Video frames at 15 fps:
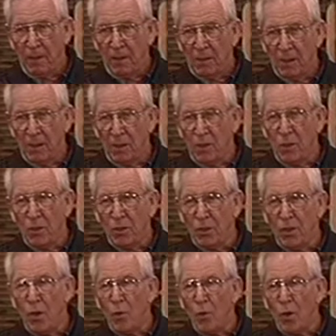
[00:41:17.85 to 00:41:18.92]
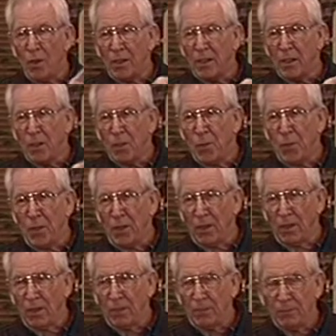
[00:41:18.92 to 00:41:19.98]
that they don't know what they're going to
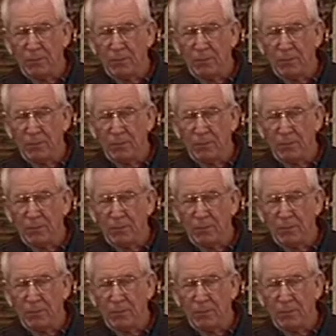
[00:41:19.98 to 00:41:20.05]
be,